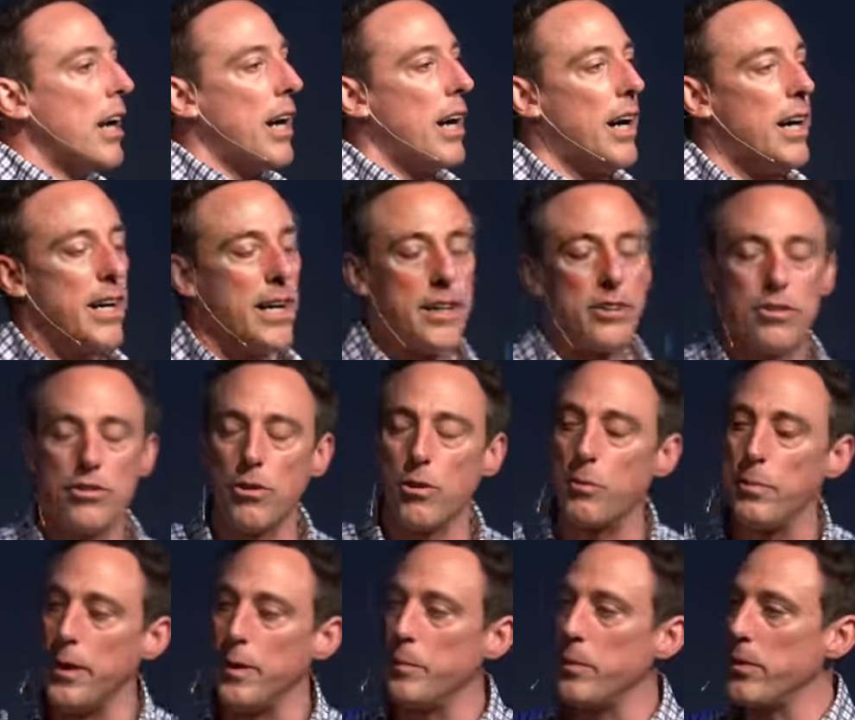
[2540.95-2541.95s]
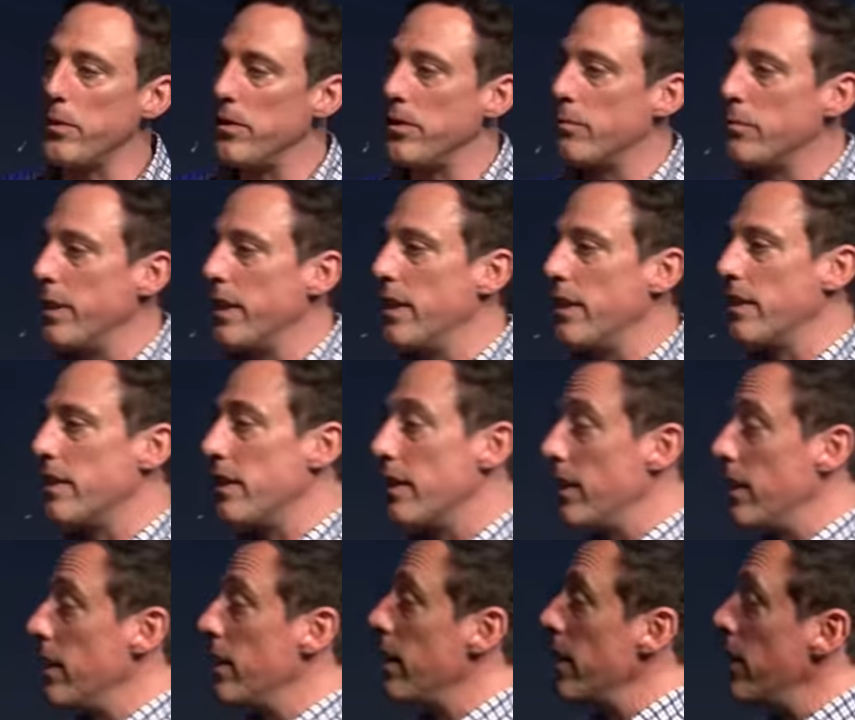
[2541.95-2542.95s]
Uh, so people begin
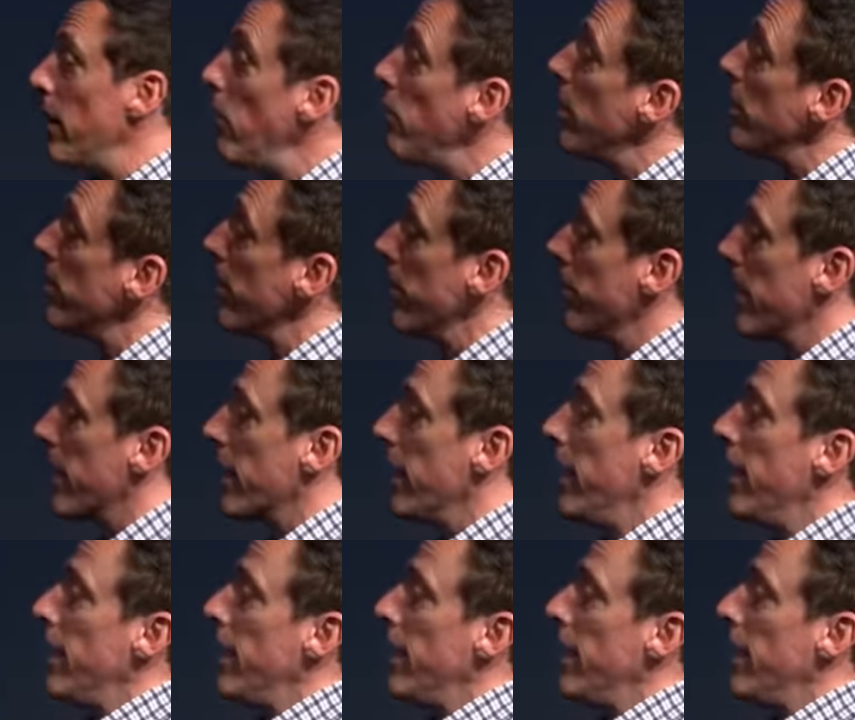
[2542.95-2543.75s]
thinking they know everything,